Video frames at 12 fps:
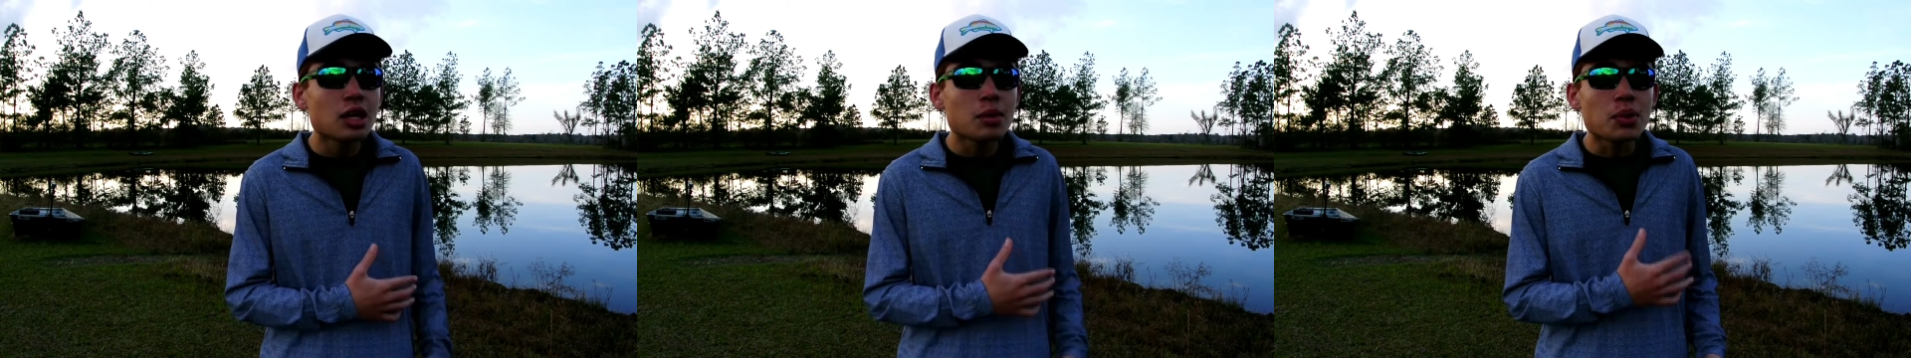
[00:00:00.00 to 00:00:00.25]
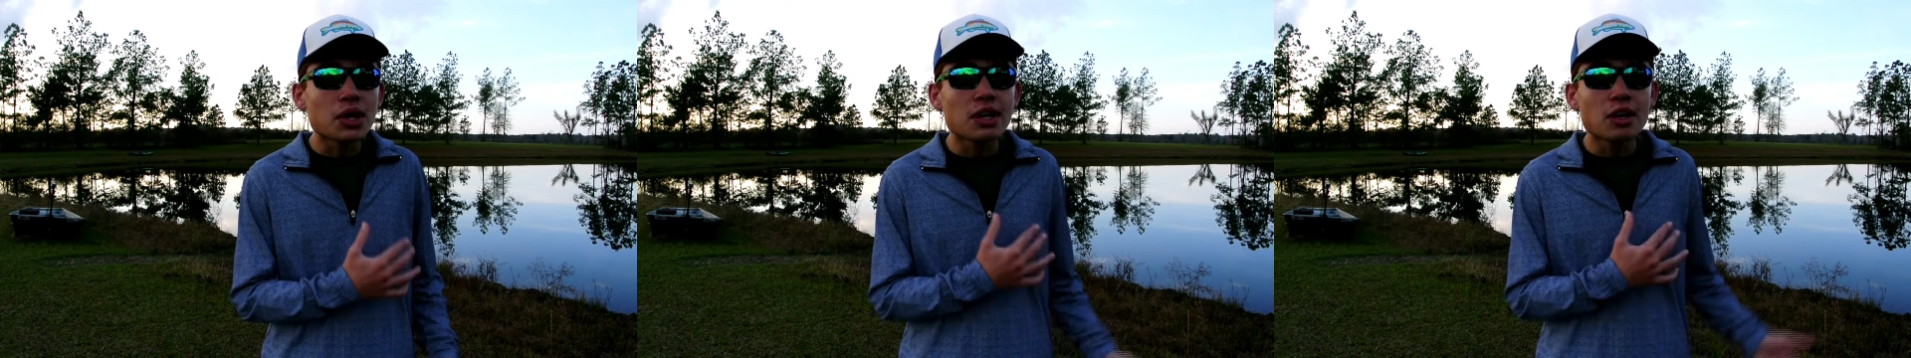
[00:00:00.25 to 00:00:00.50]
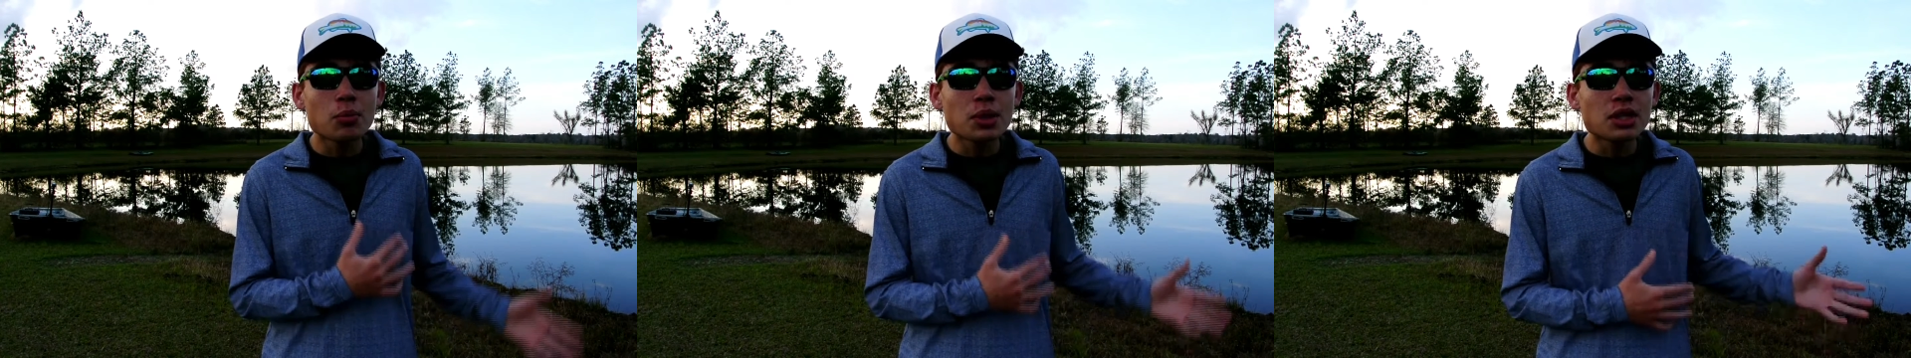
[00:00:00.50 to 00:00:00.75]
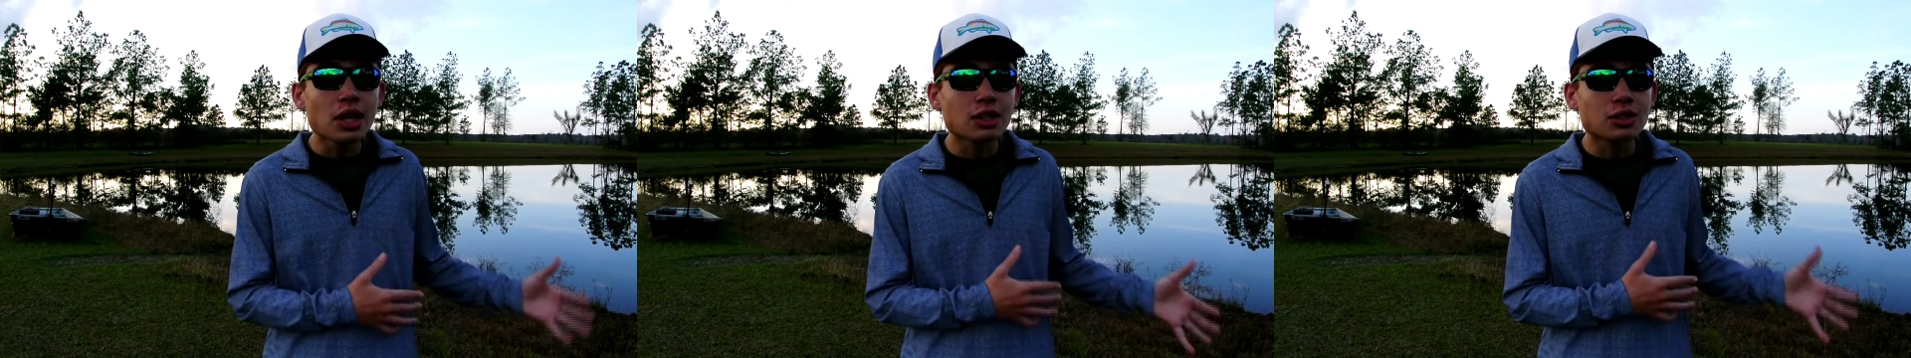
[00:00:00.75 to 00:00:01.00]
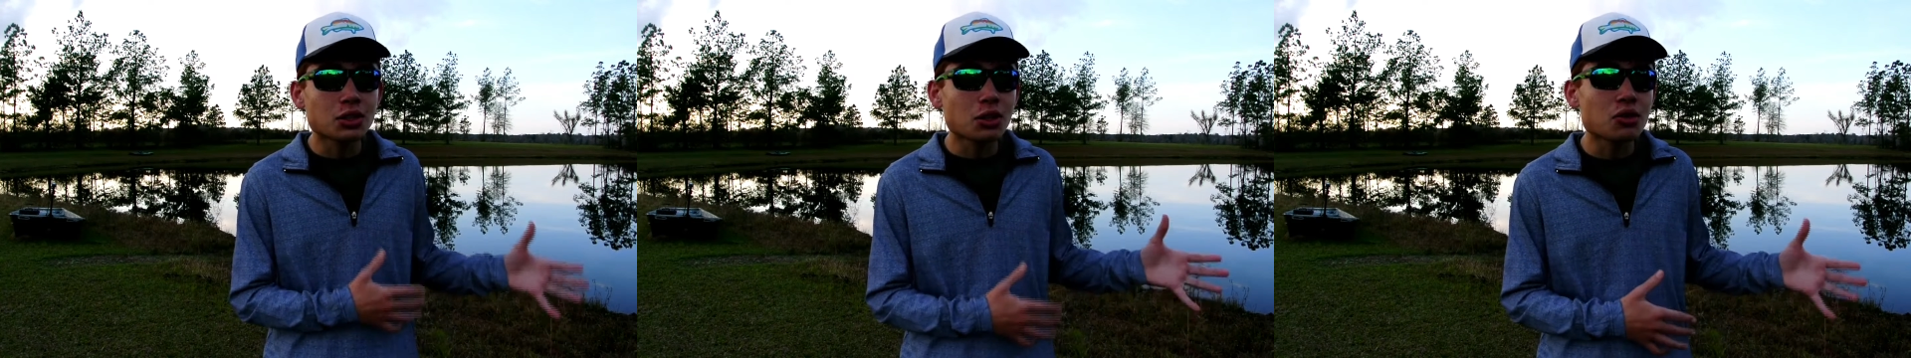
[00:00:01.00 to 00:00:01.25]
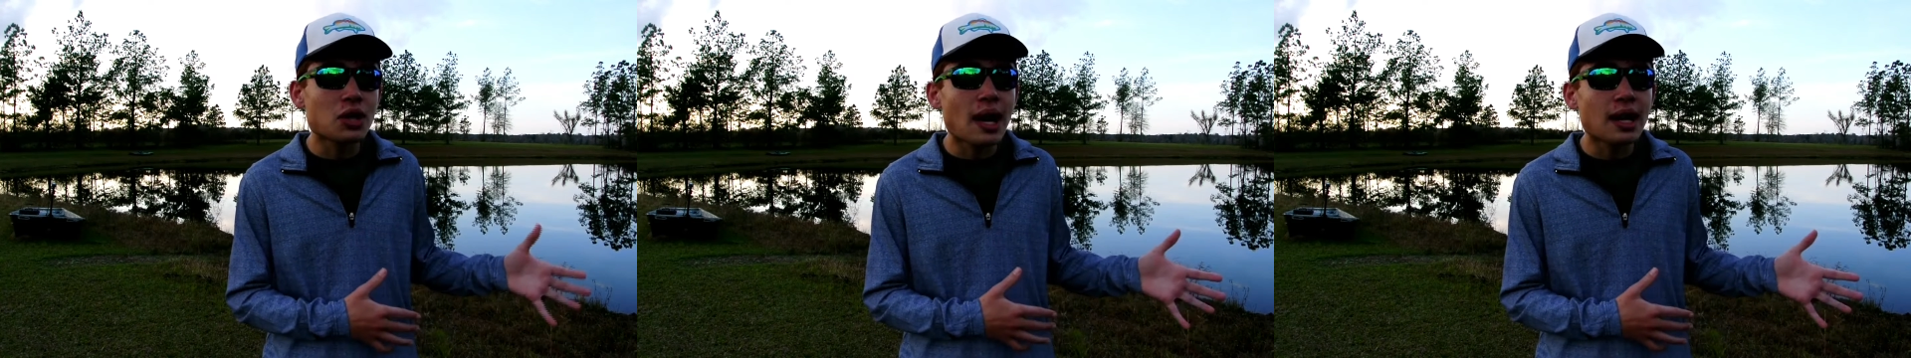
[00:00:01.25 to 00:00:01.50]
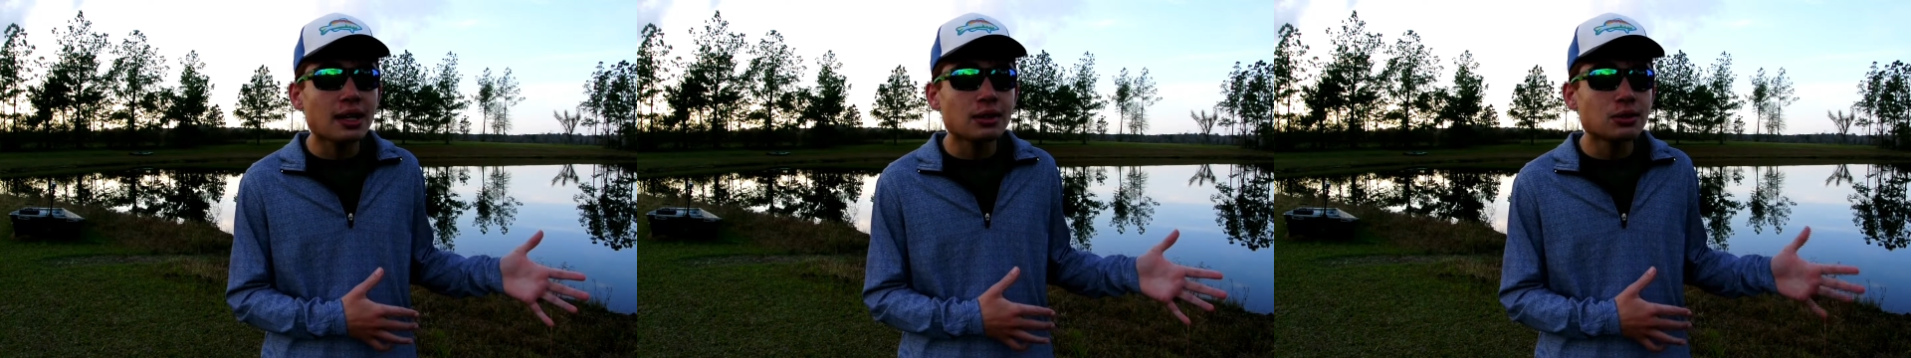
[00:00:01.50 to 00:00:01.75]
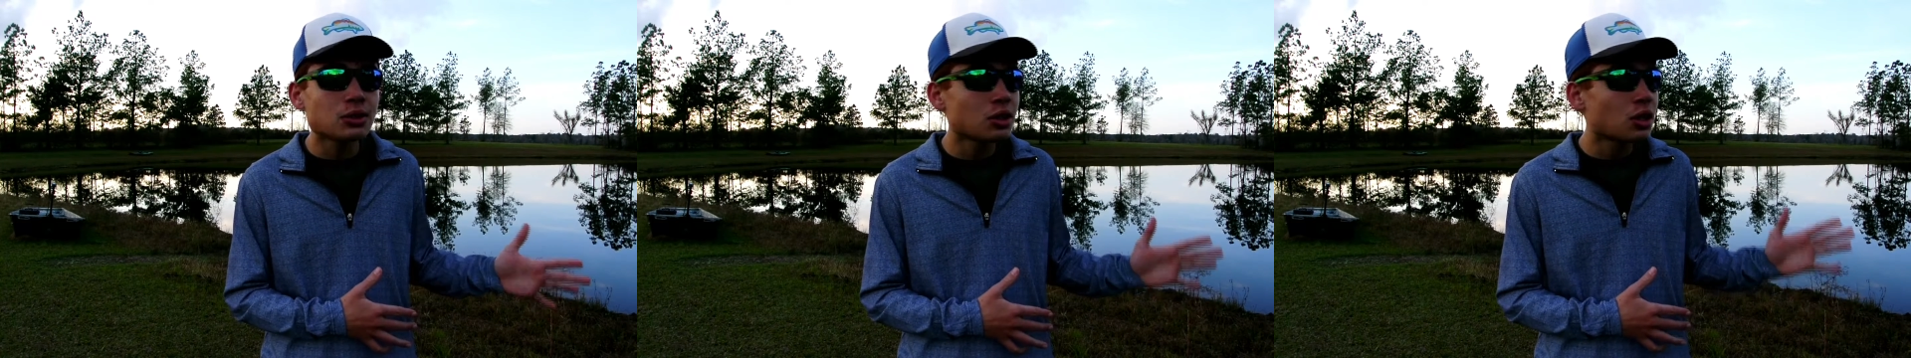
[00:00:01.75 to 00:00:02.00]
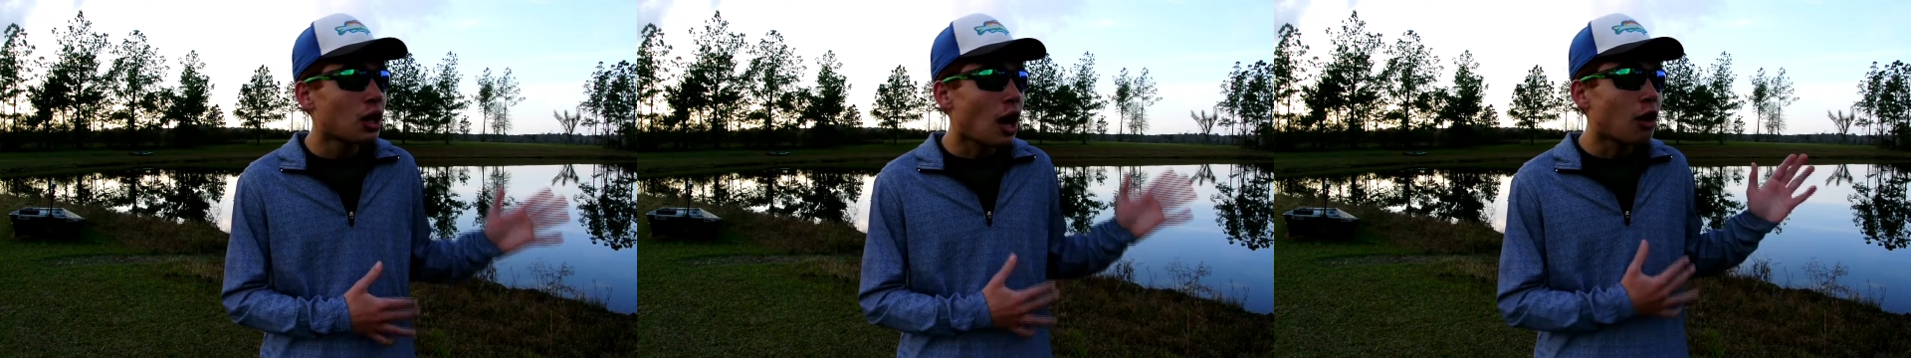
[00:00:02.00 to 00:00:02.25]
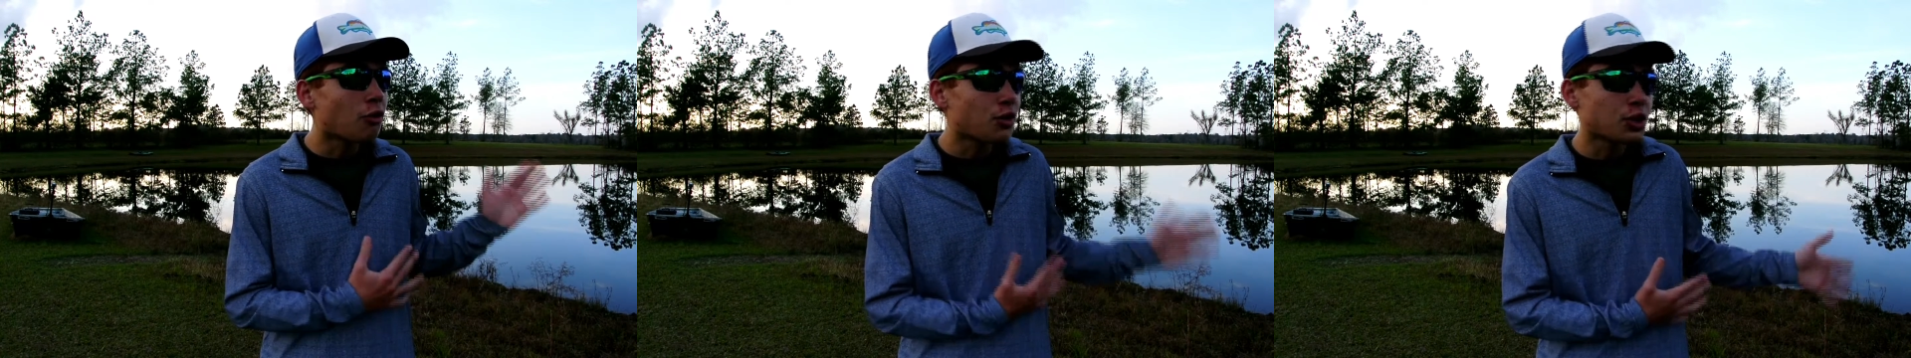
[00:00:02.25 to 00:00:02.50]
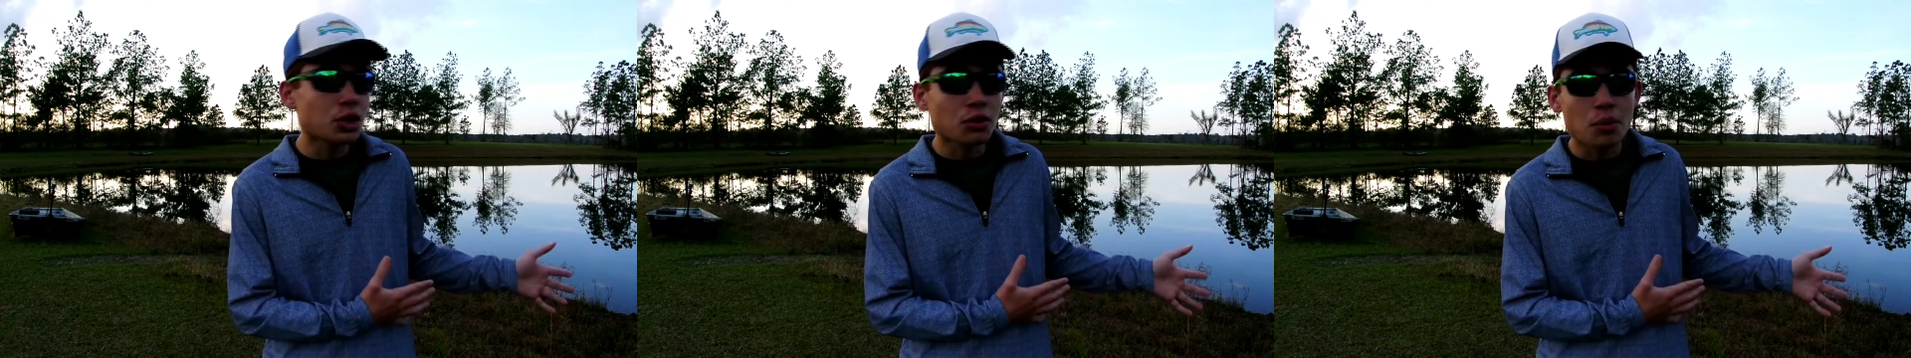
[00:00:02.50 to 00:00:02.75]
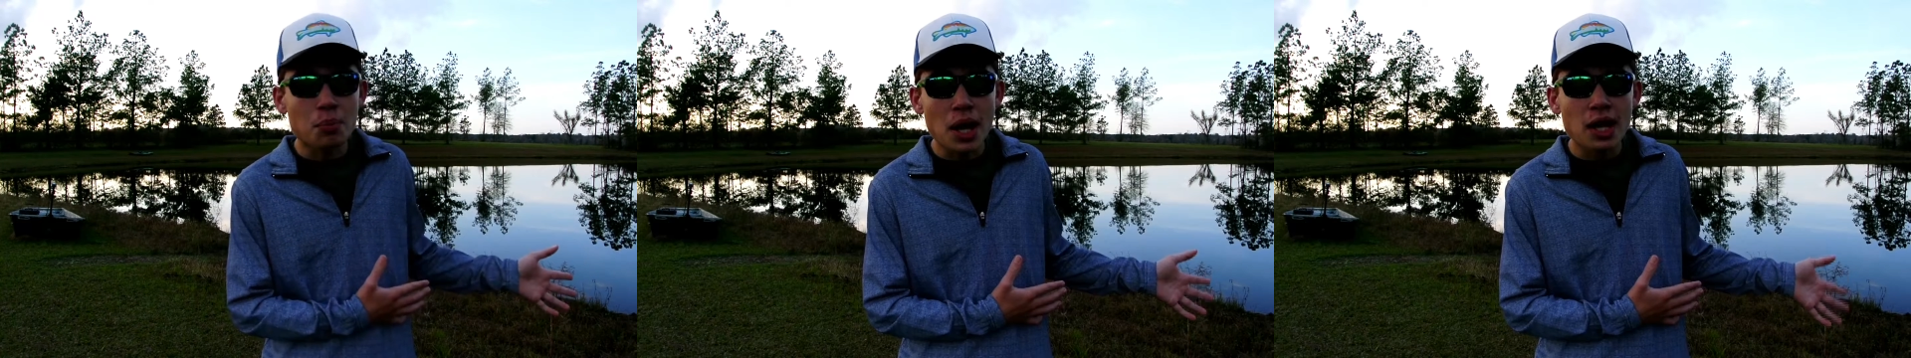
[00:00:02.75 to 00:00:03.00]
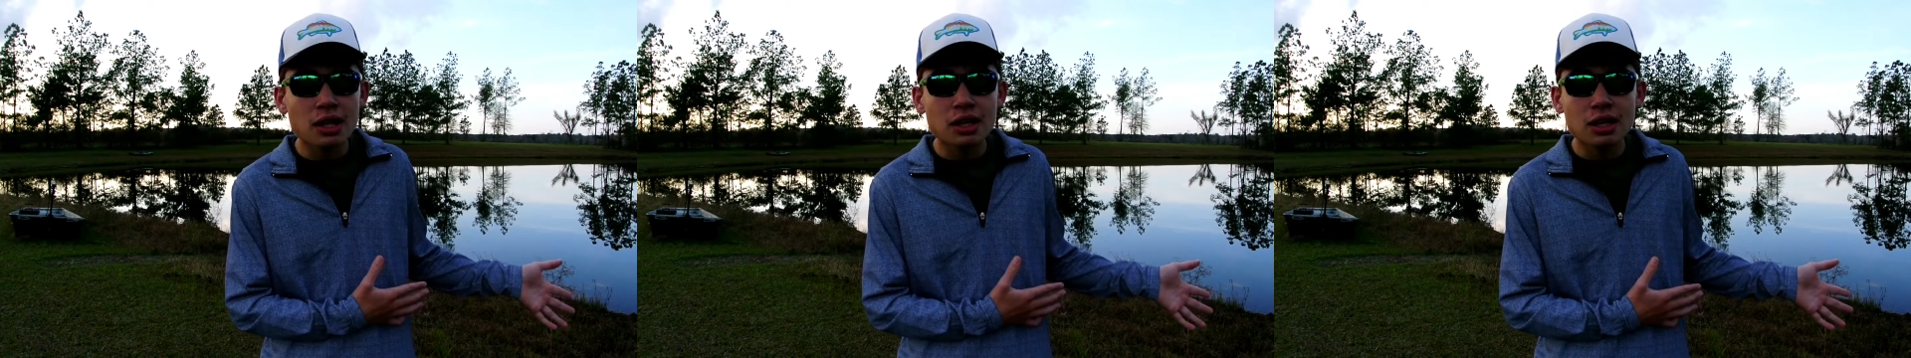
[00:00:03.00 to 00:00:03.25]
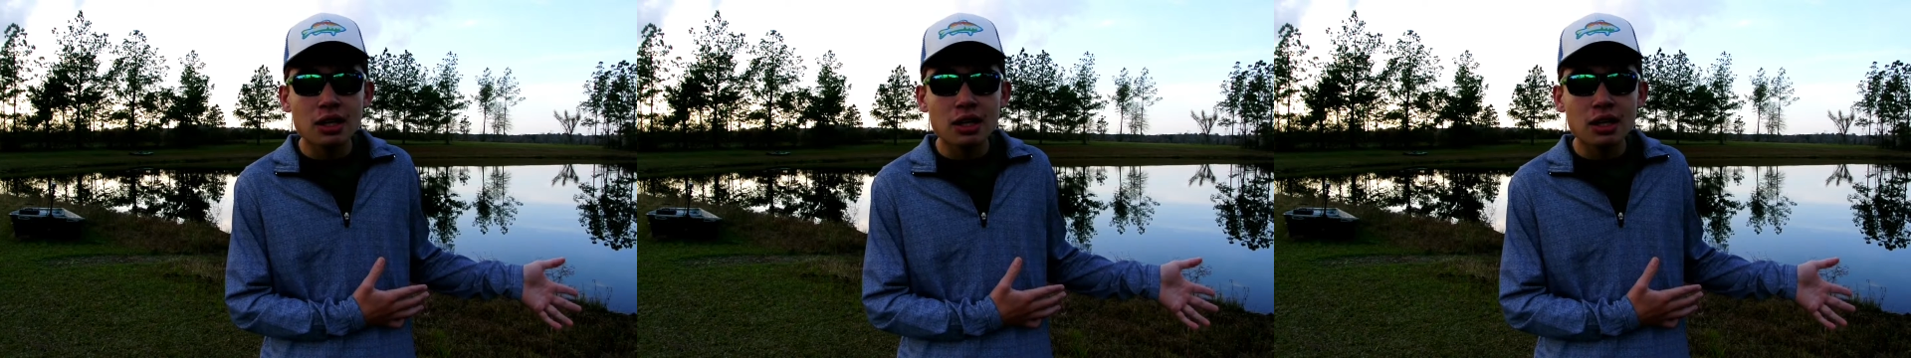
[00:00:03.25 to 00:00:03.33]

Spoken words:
but it'll be like certain days I'll fish on the bank,